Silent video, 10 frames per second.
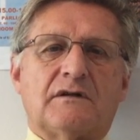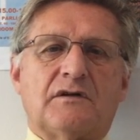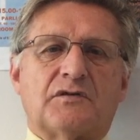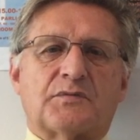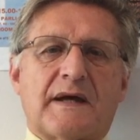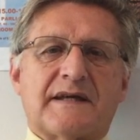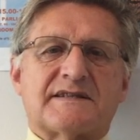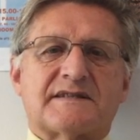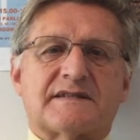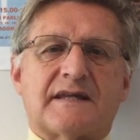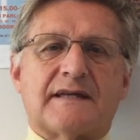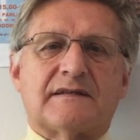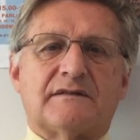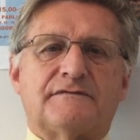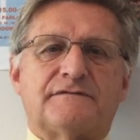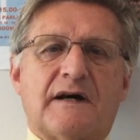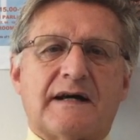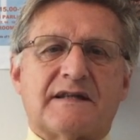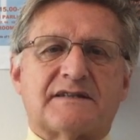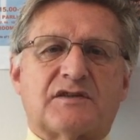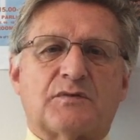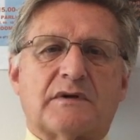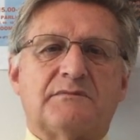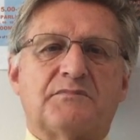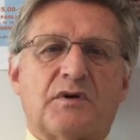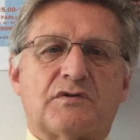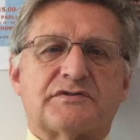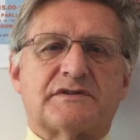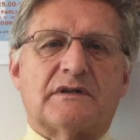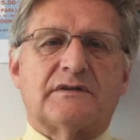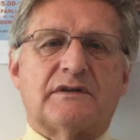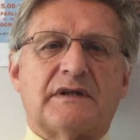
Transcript: arrests and fines that were imposed on a